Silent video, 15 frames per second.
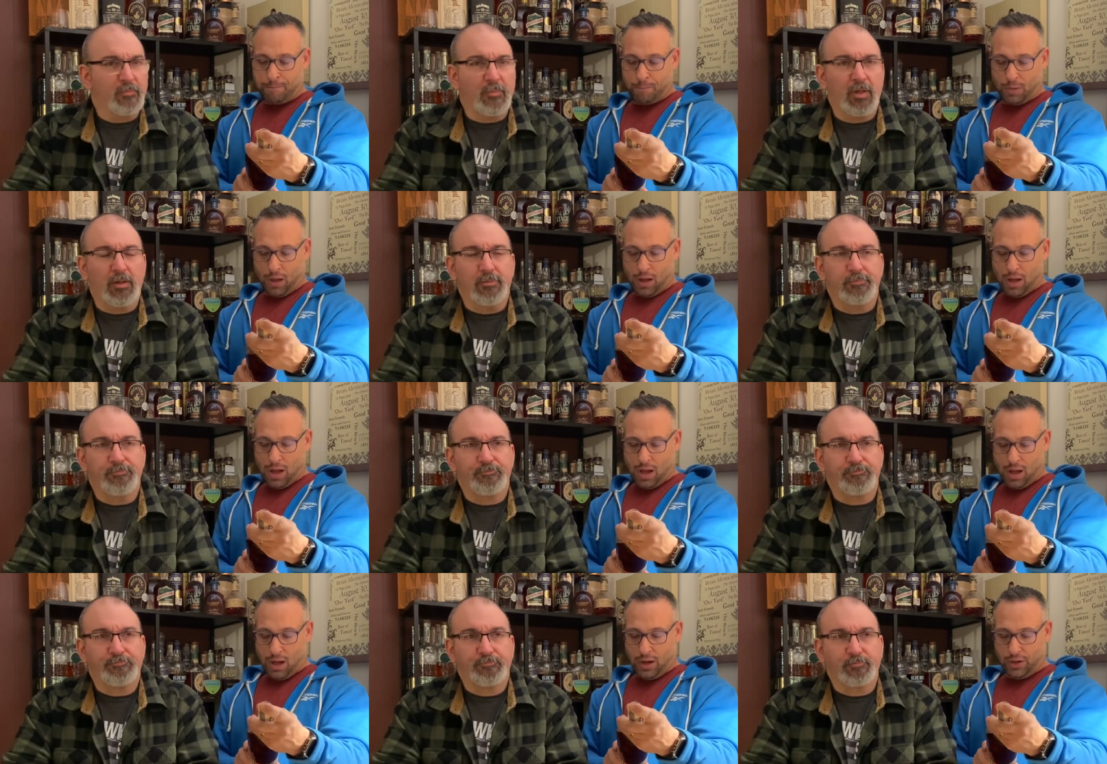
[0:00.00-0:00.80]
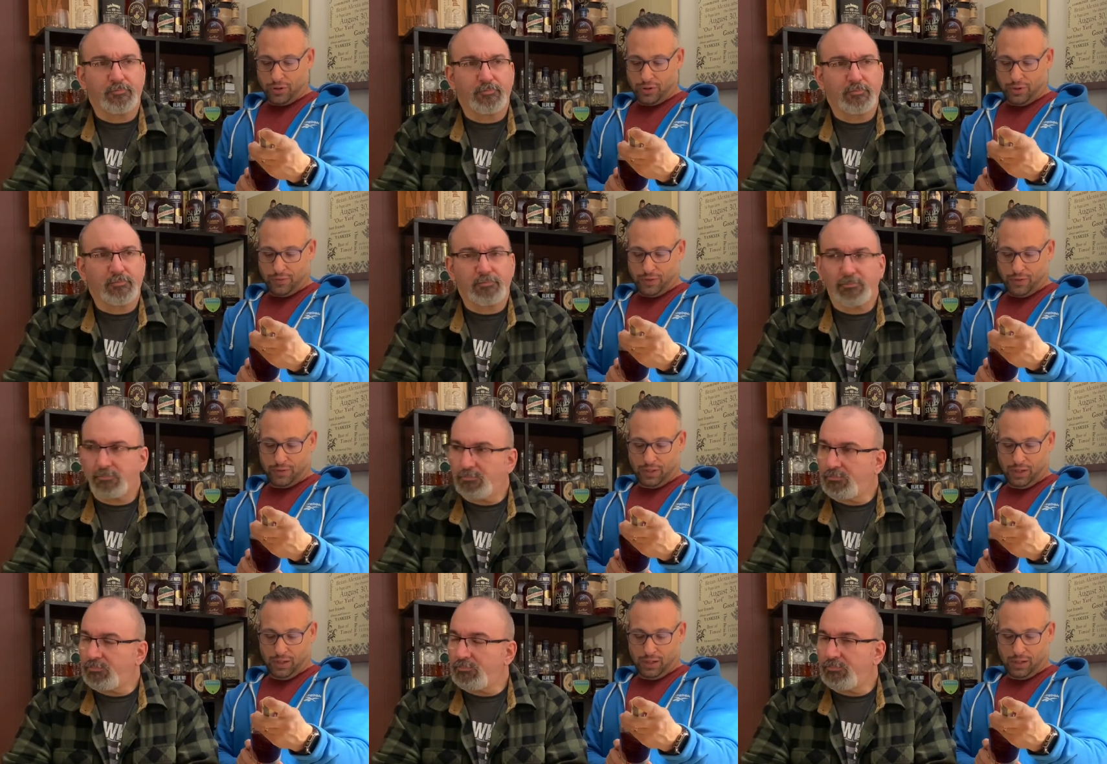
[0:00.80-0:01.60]
Speaker 1: Uh,
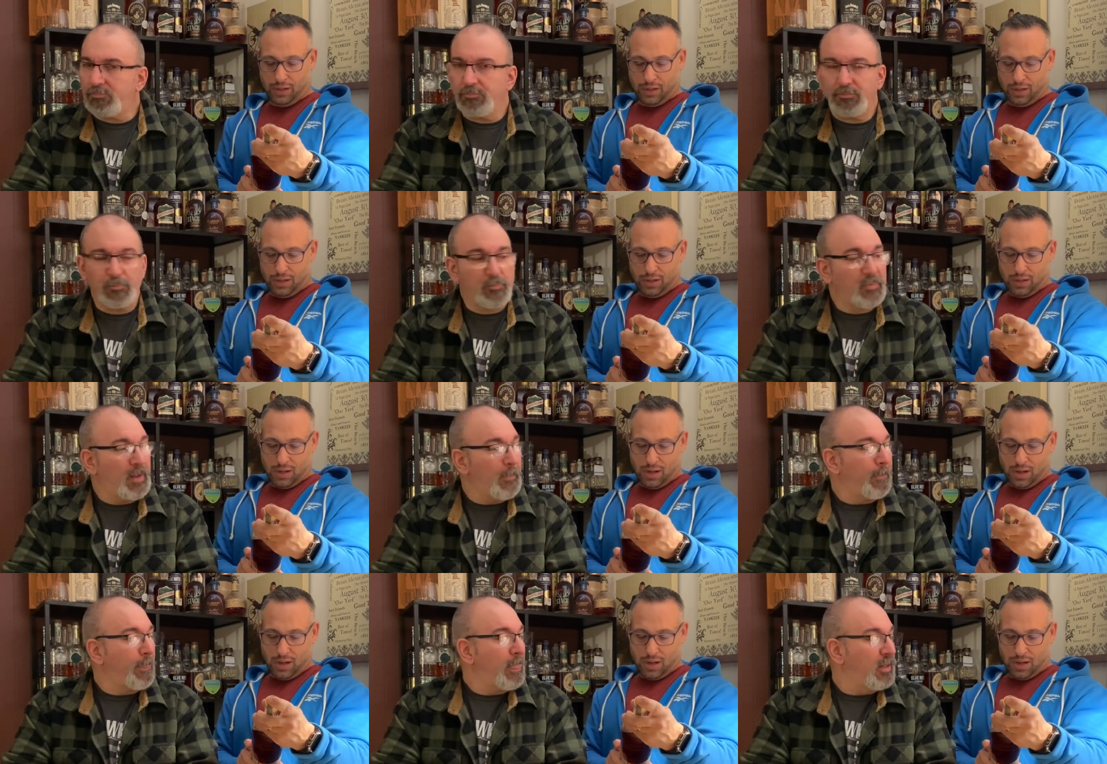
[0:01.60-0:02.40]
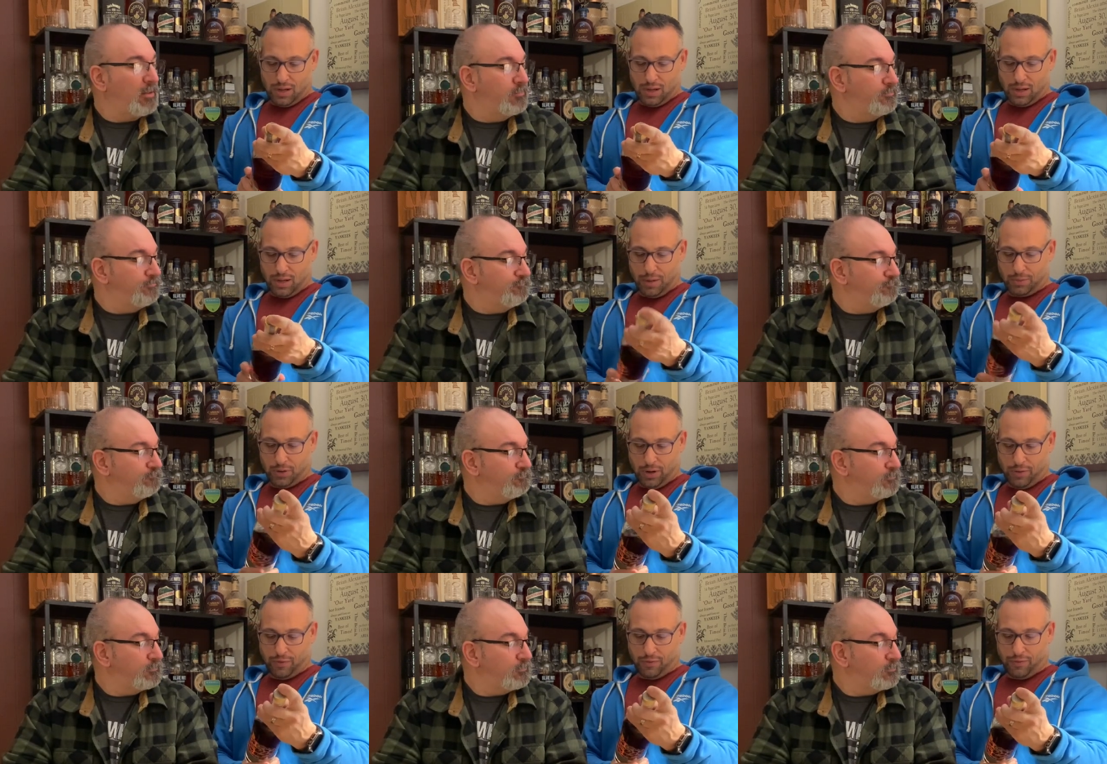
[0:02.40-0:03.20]
115. Uh, I'm sorry,